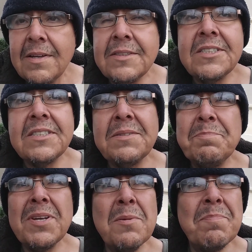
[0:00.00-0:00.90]
It's
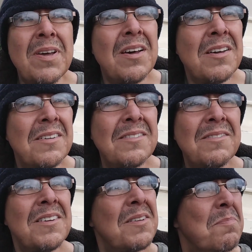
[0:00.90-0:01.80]
been
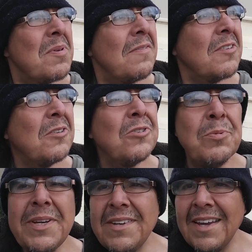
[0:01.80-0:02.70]
about a bit of a
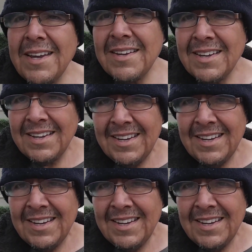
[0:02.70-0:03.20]
gloomy day.